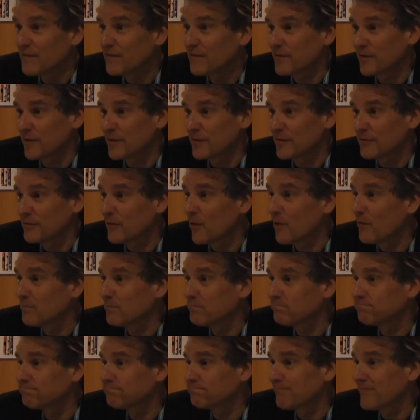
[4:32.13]
for
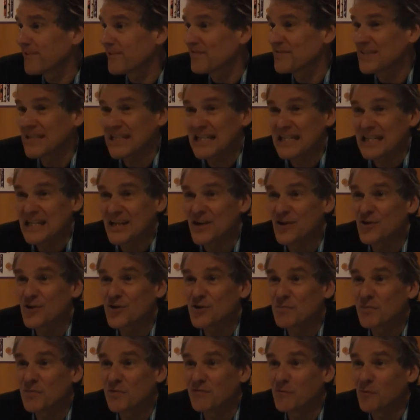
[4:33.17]
15
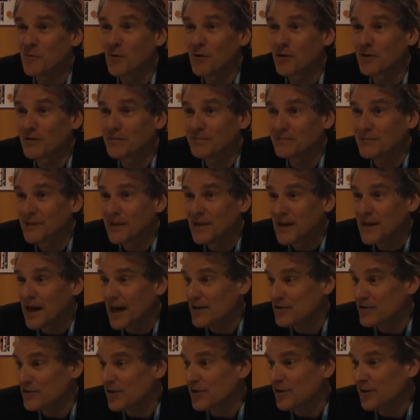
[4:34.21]
years before
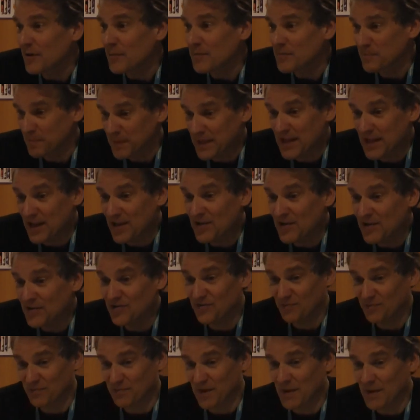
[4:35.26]
I started it,
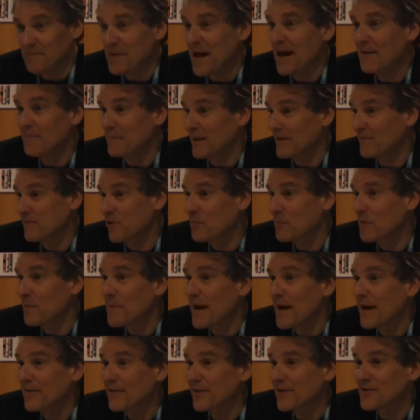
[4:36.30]
because my formal
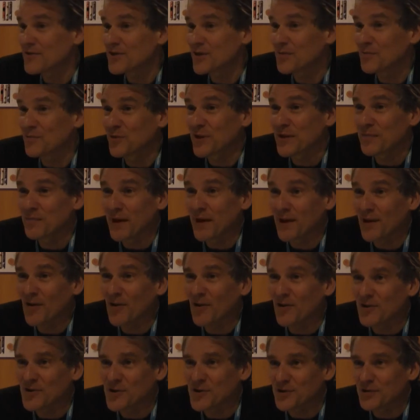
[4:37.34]
background's in marine
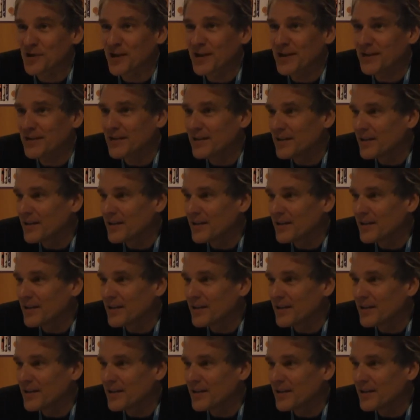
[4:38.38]
biology, right?